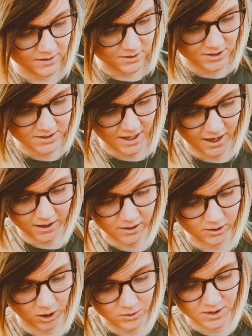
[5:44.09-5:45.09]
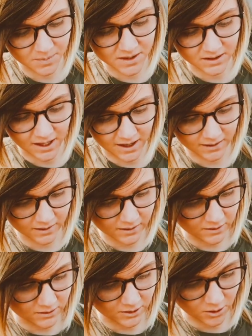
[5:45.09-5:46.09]
Just say, go jump in the lake.
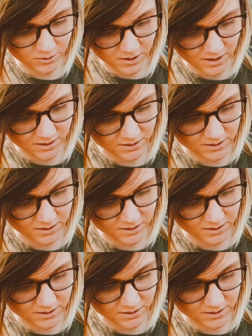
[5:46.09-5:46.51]
No